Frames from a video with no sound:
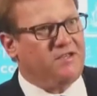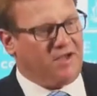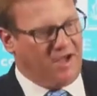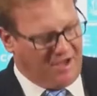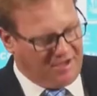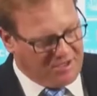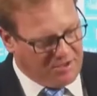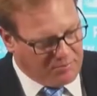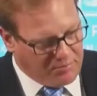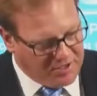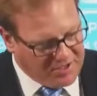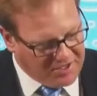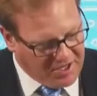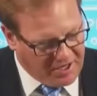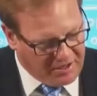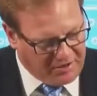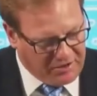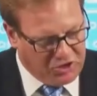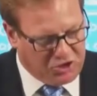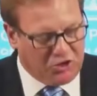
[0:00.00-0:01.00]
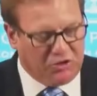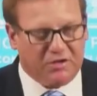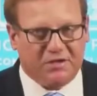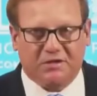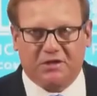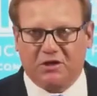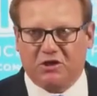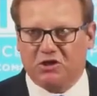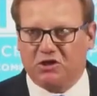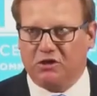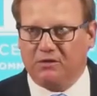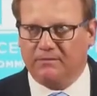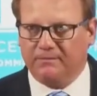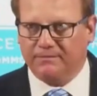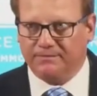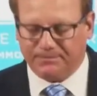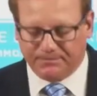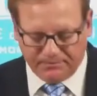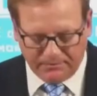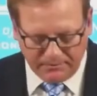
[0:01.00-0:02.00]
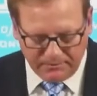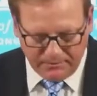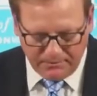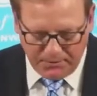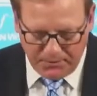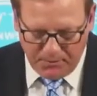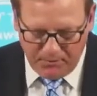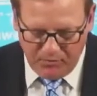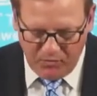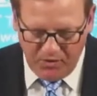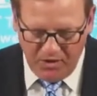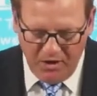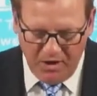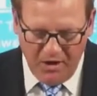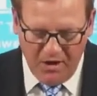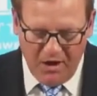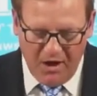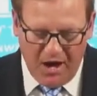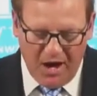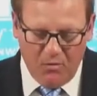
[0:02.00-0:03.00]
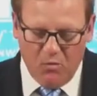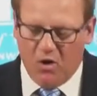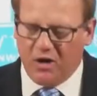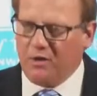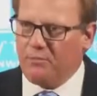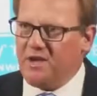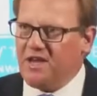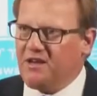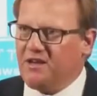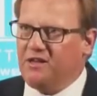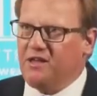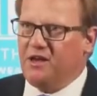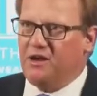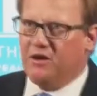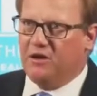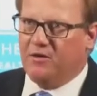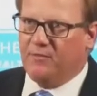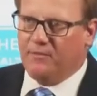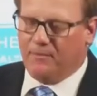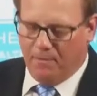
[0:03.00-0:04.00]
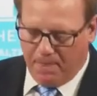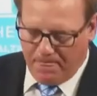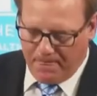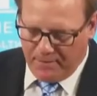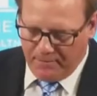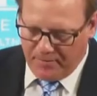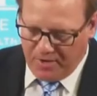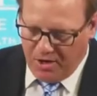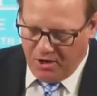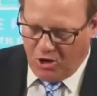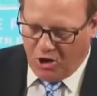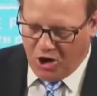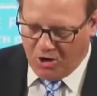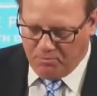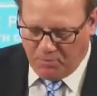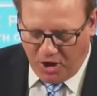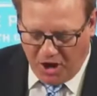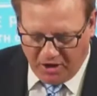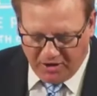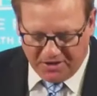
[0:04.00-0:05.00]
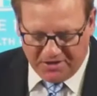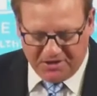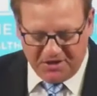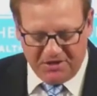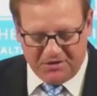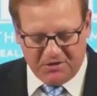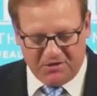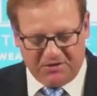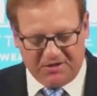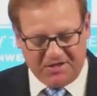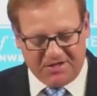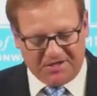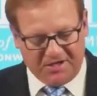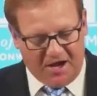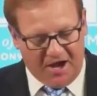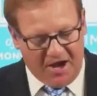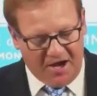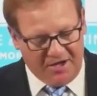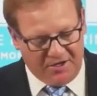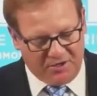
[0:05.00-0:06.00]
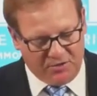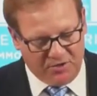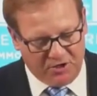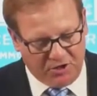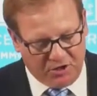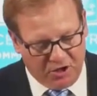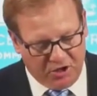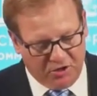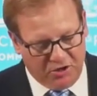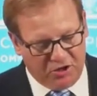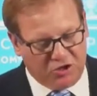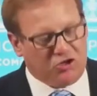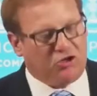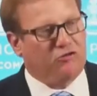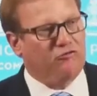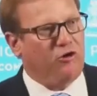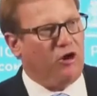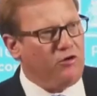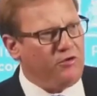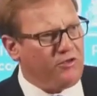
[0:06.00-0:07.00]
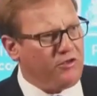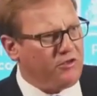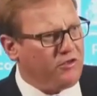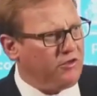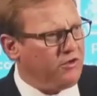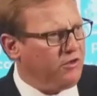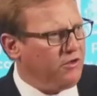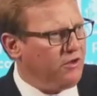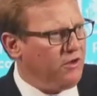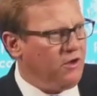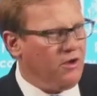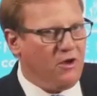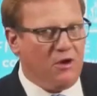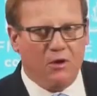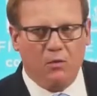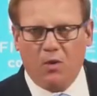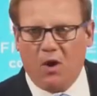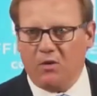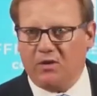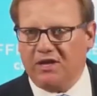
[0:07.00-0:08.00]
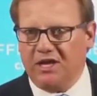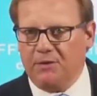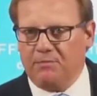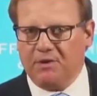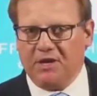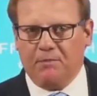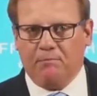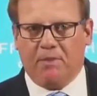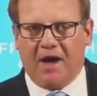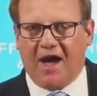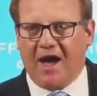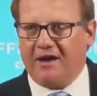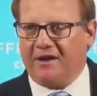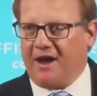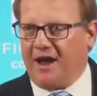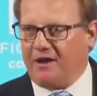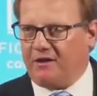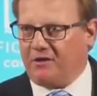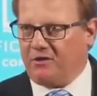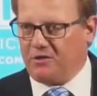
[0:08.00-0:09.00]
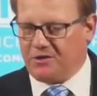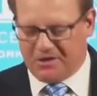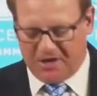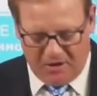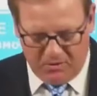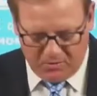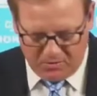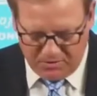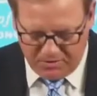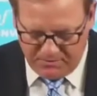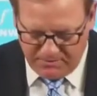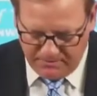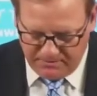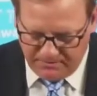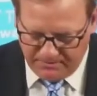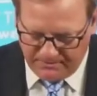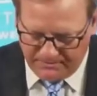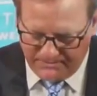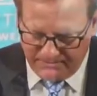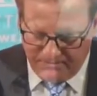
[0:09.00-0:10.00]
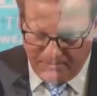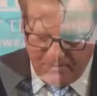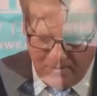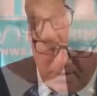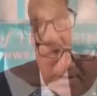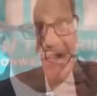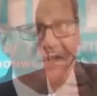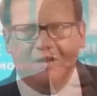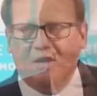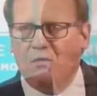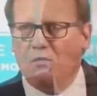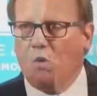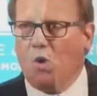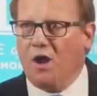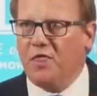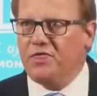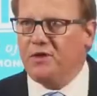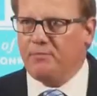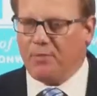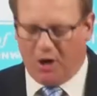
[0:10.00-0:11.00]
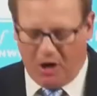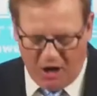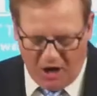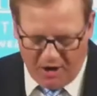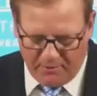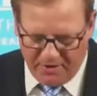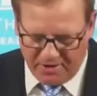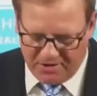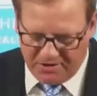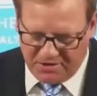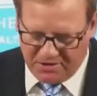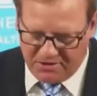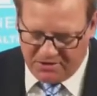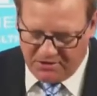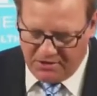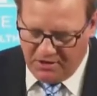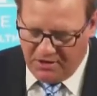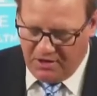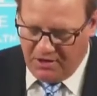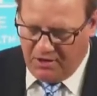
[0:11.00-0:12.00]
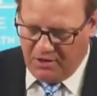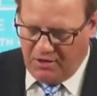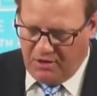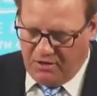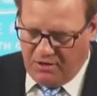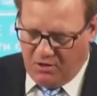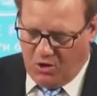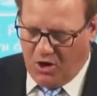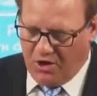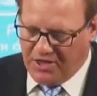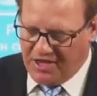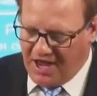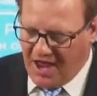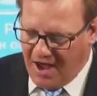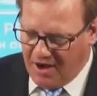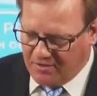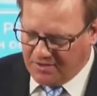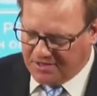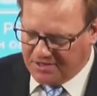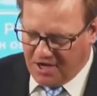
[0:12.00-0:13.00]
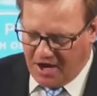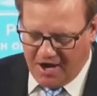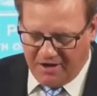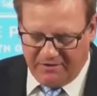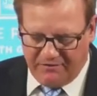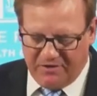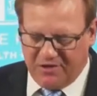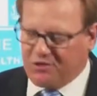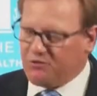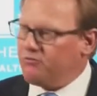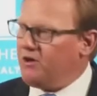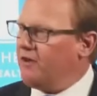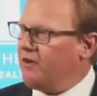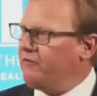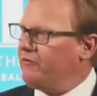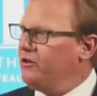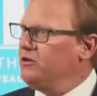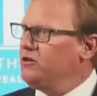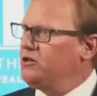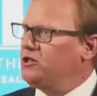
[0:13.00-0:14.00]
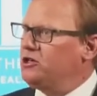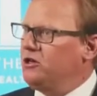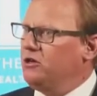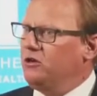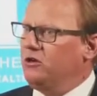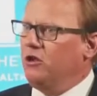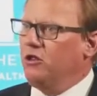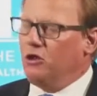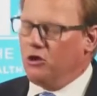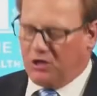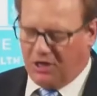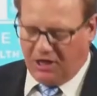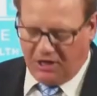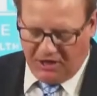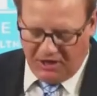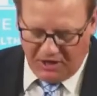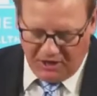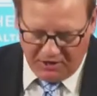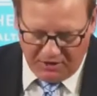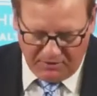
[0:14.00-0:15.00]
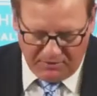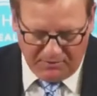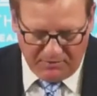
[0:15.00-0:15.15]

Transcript: and to protect the jurisdiction. I want to be clear. Our policies are designed to encourage growth while keeping bad actors out. We didn't want the Bahamas on the outside of this revolution looking in.